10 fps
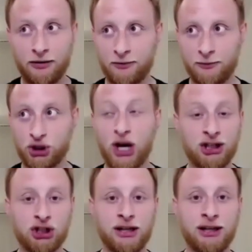
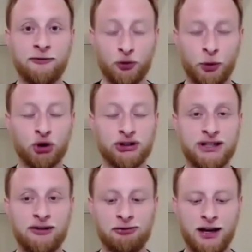changed for
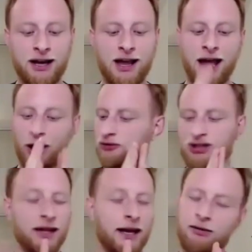positive. And
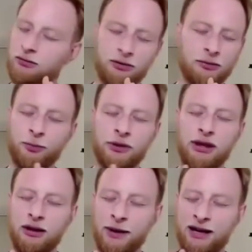obviously then
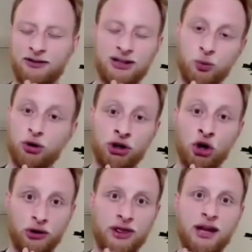the benefits were
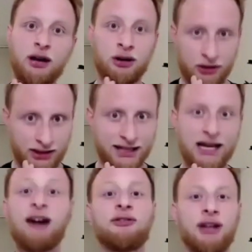not there the day
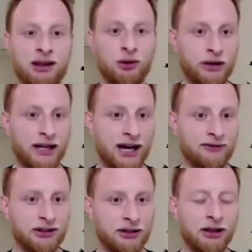after and the week
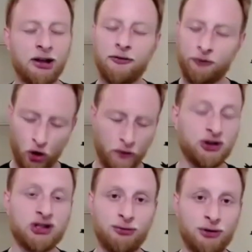after, for
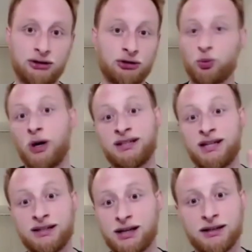obvious reasons. One
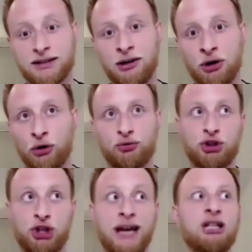dance class cannot
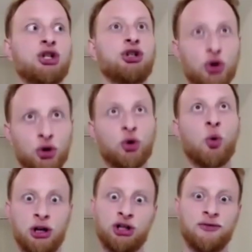change your
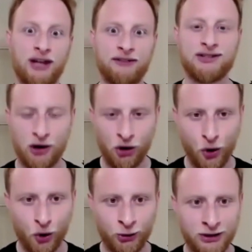quality of life as a
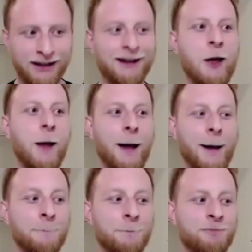whole.
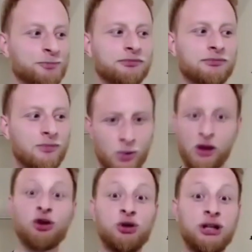You
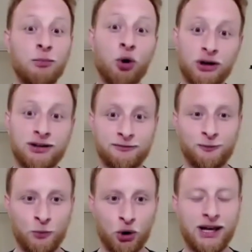need
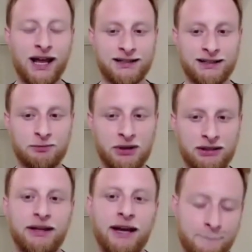more classes, but yeah.